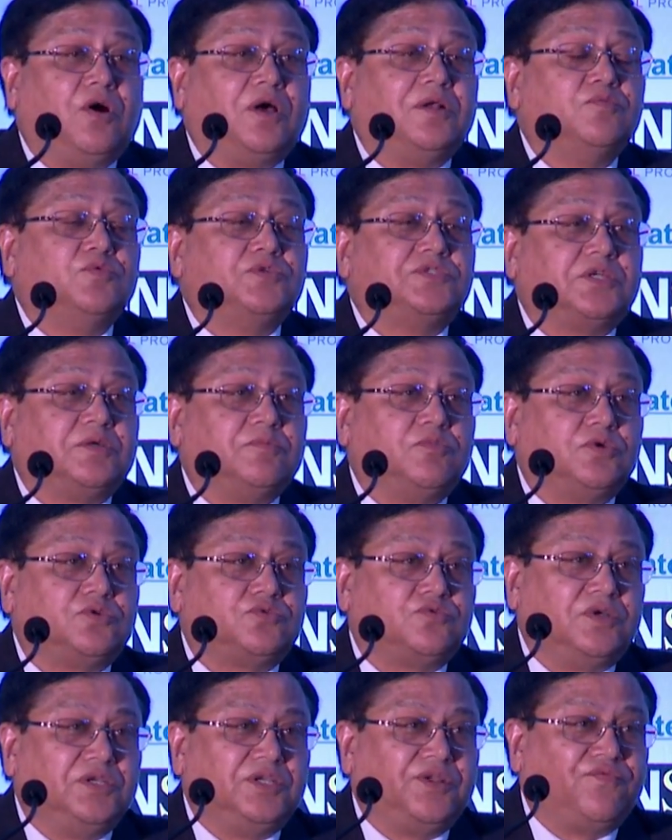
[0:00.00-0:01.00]
almost about
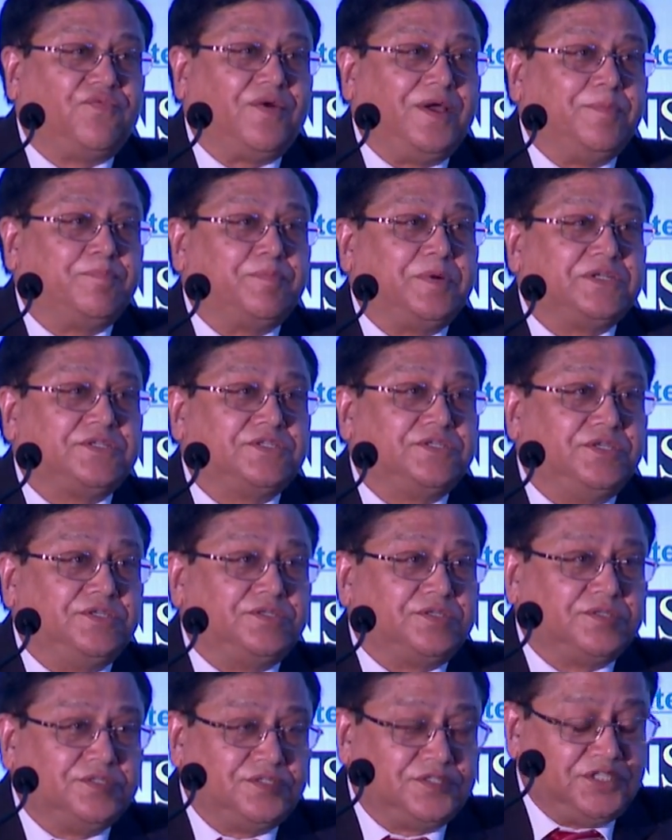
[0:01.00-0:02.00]
25%
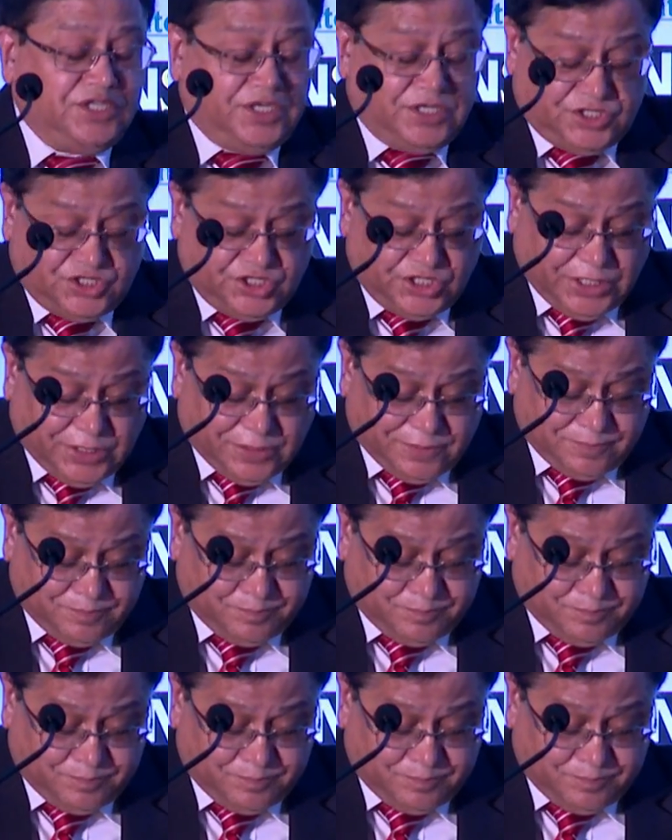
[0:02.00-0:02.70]
CAGR.